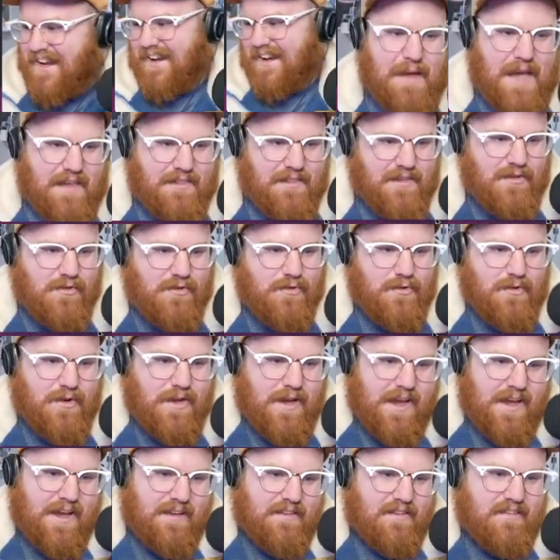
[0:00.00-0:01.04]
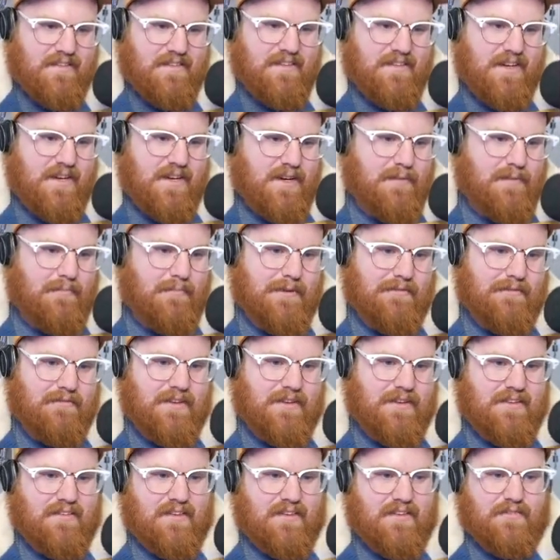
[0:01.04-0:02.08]
Matthew has some
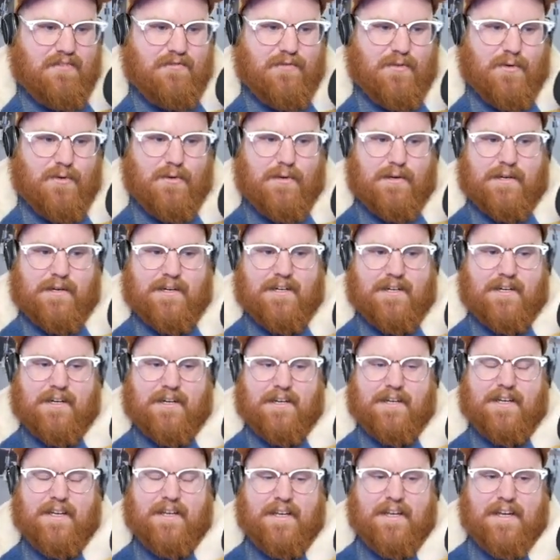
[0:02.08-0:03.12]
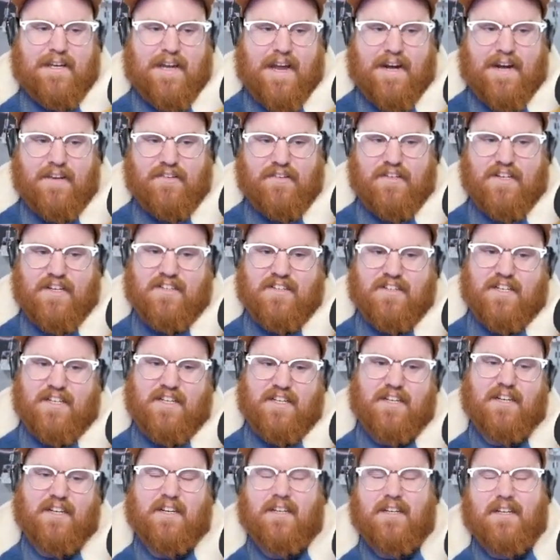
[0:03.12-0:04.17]
fixes for head
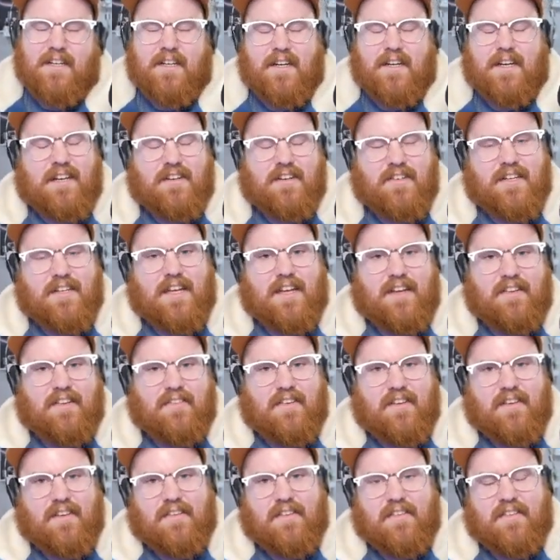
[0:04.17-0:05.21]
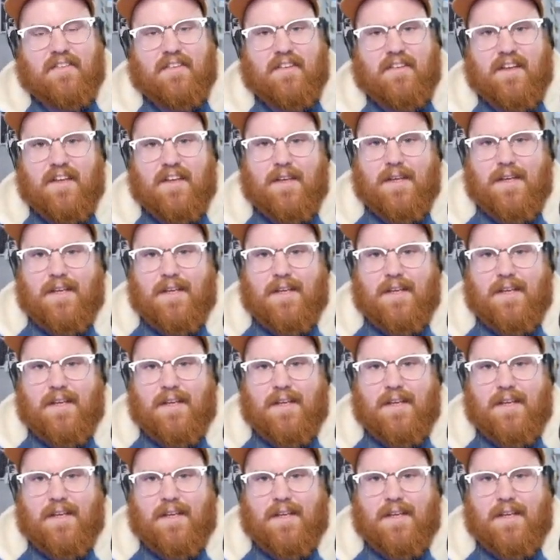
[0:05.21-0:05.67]
injection, edge cases.